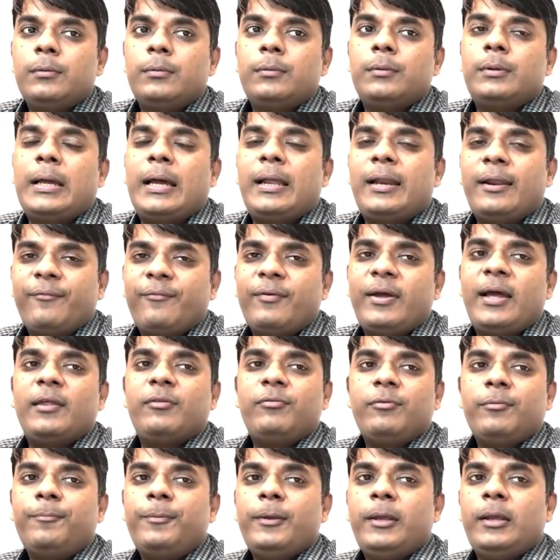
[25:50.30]
tariff as
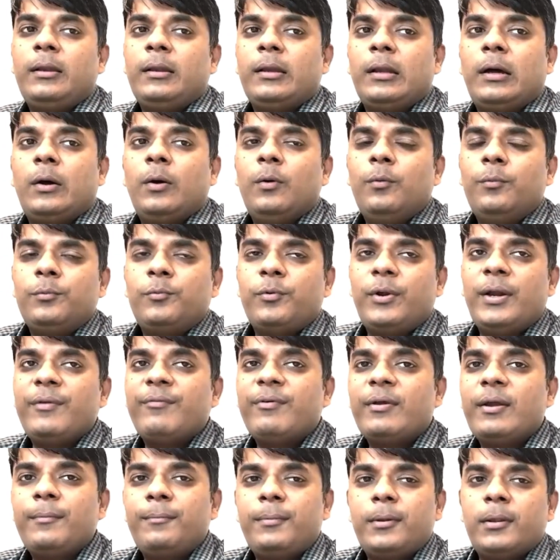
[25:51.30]
we speak now,
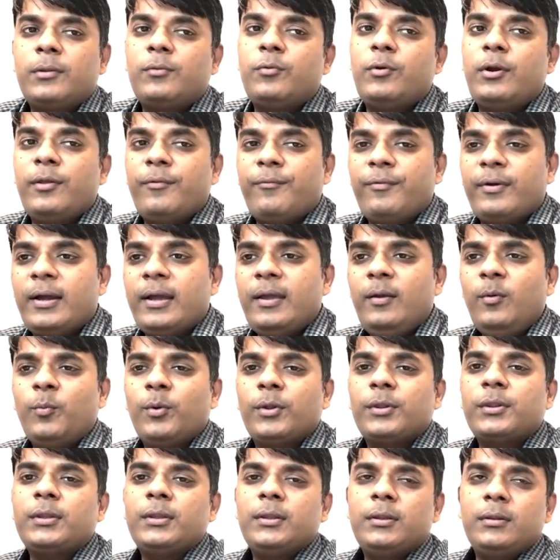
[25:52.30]
25 plus 25
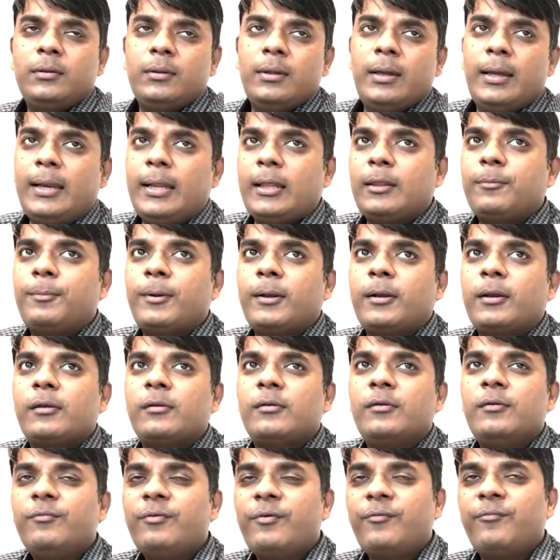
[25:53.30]
versus an
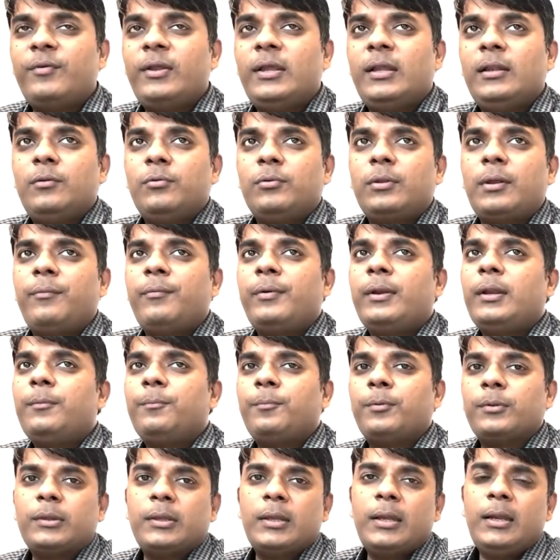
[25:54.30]
expectation of 15 to
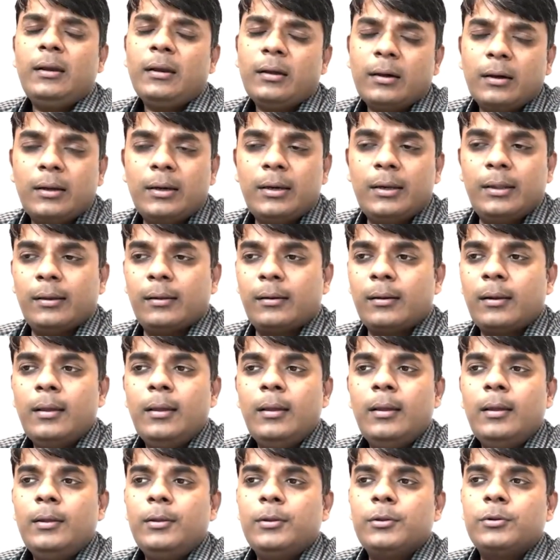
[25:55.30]
17% earlier.
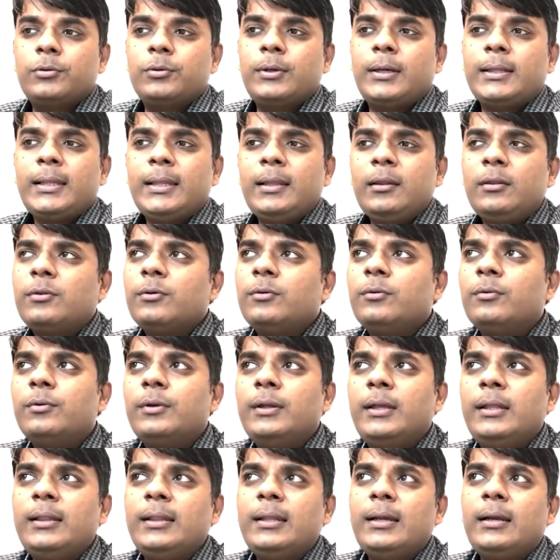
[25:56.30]
So I think so
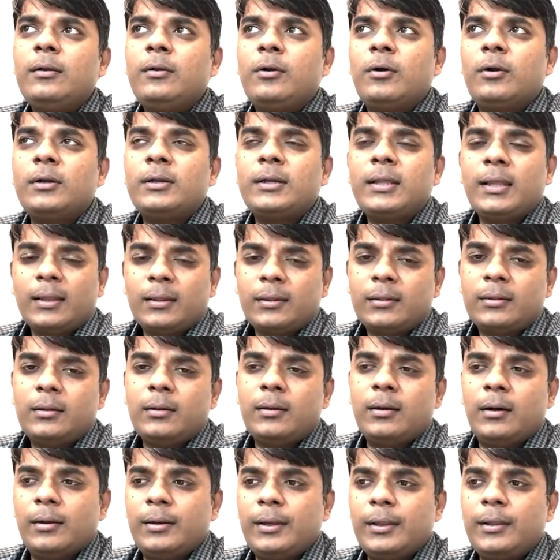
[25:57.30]
in that context,
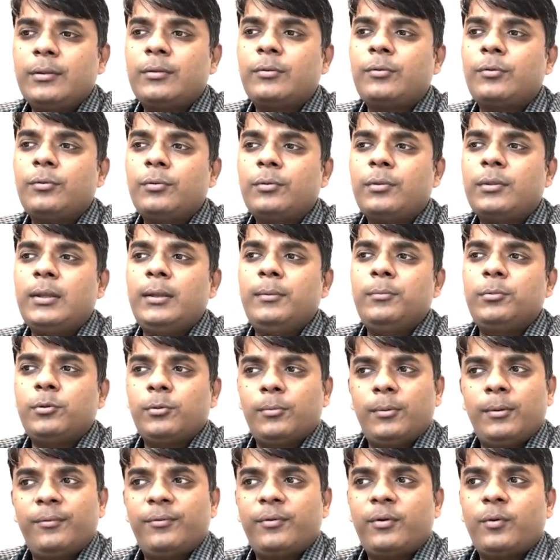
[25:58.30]
the earnings growth seems to
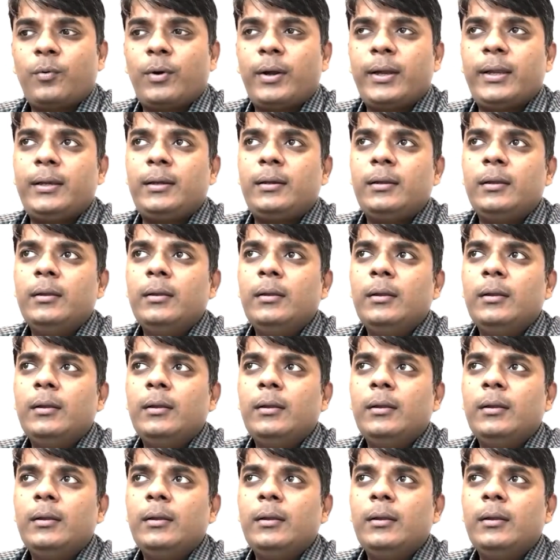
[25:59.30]
be quite